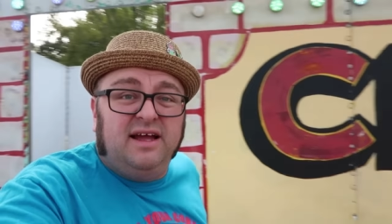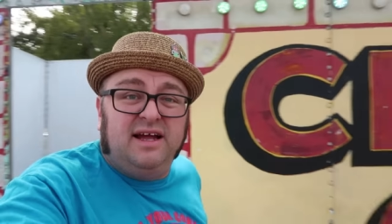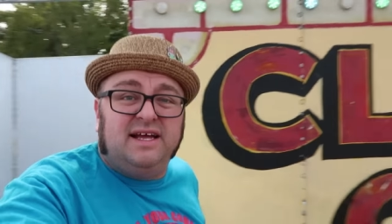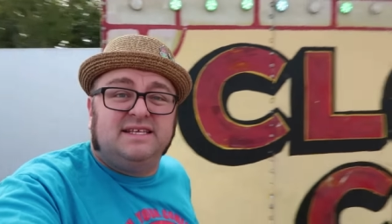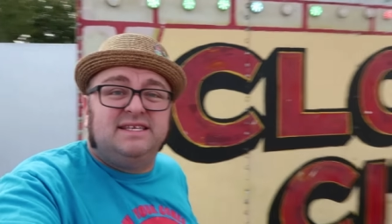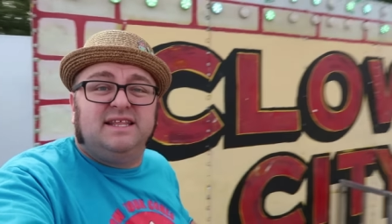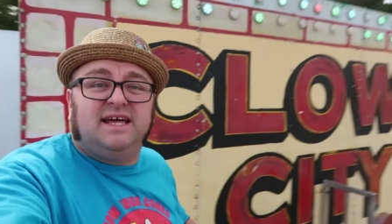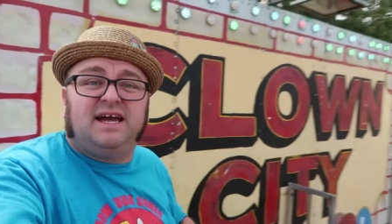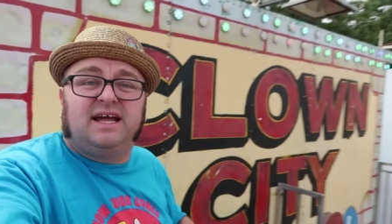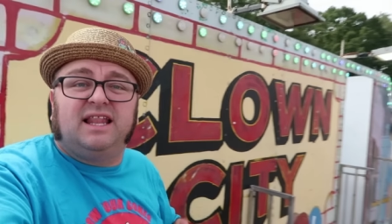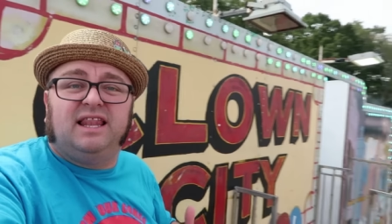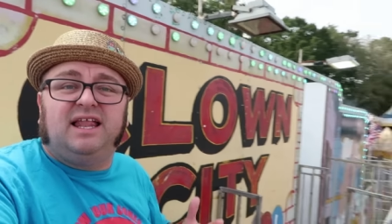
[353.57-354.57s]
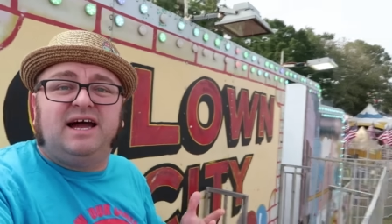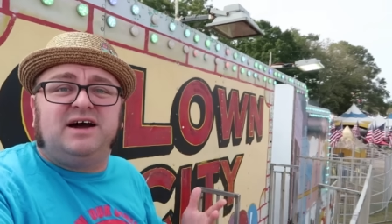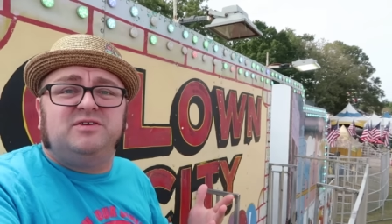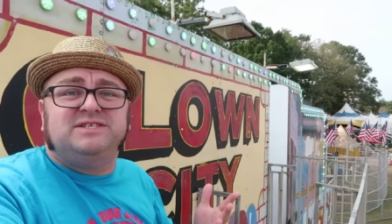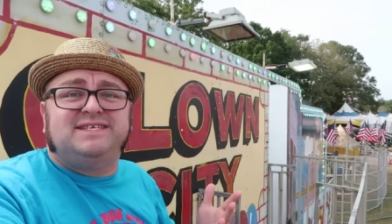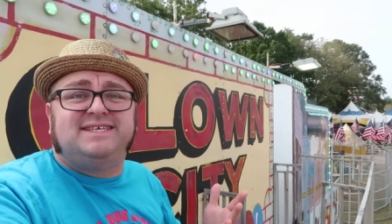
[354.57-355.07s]
Yeah, see that?
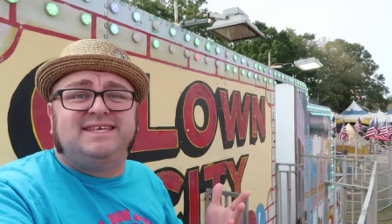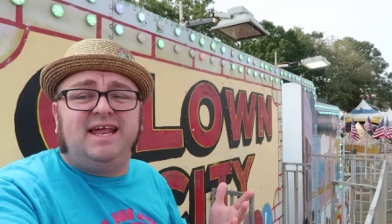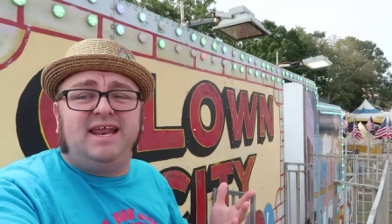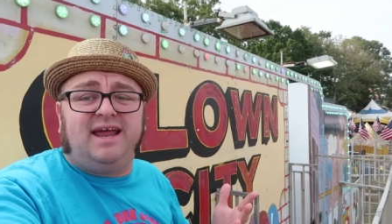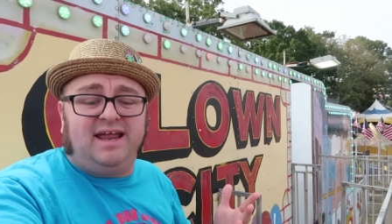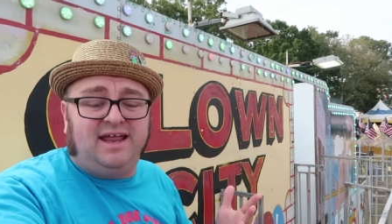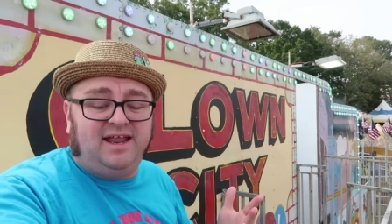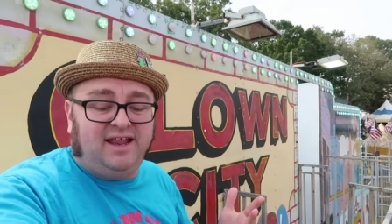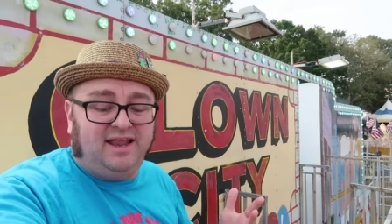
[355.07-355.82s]
Clown City.